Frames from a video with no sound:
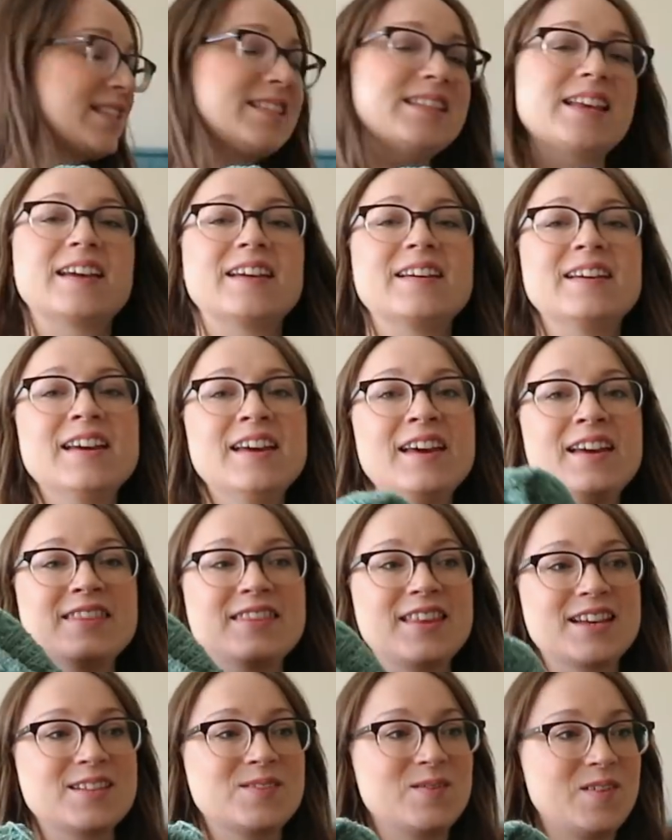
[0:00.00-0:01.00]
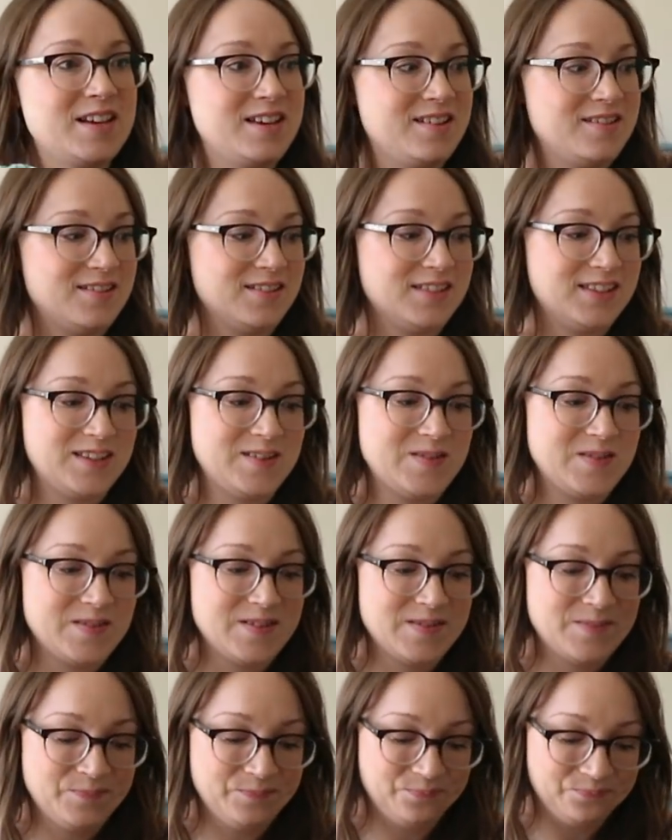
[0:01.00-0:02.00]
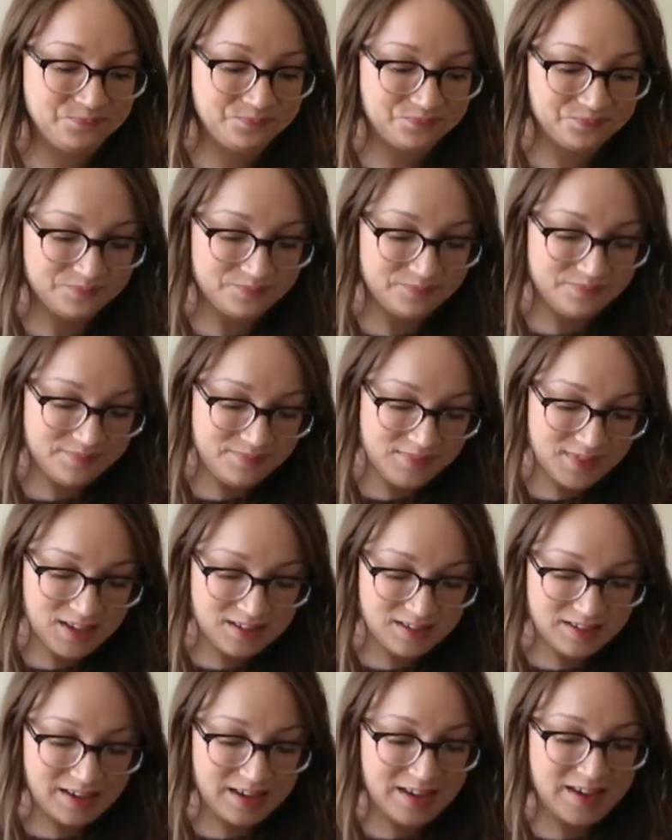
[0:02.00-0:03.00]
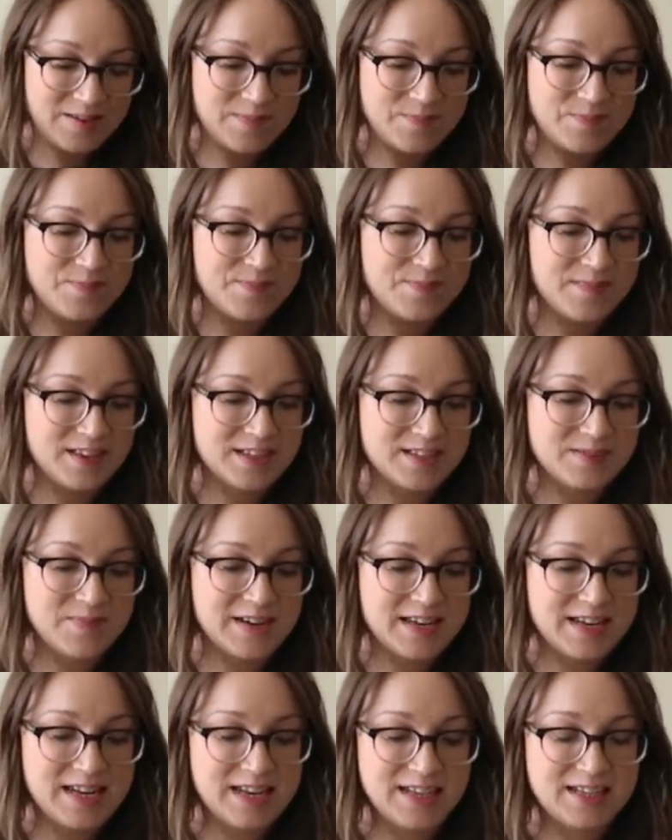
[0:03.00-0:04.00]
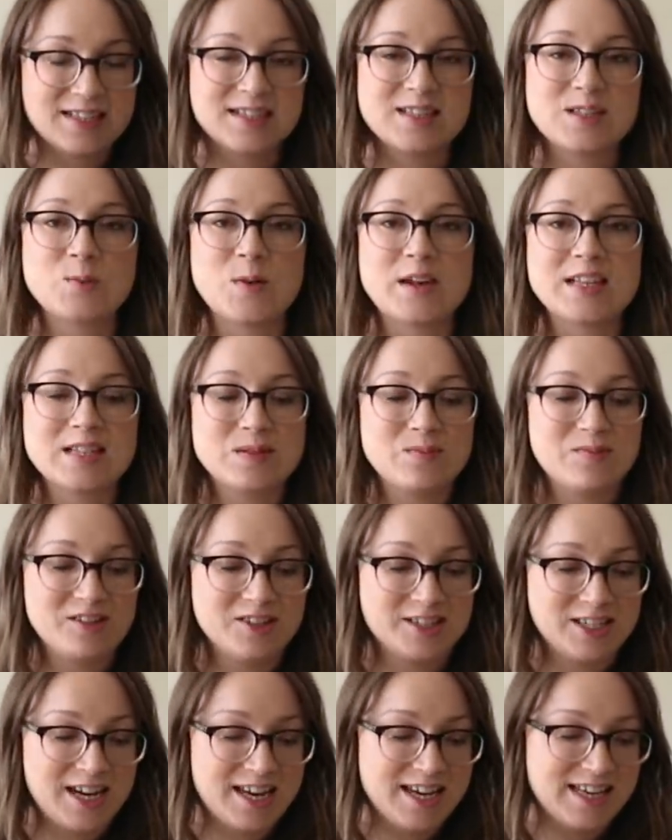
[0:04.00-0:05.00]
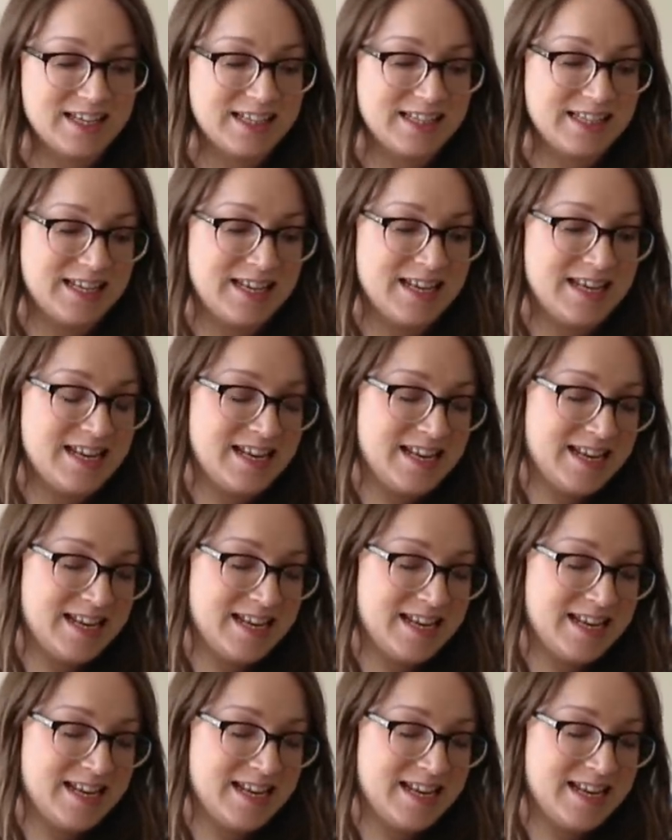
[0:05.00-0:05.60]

So that's what I cast on as my next sweater project.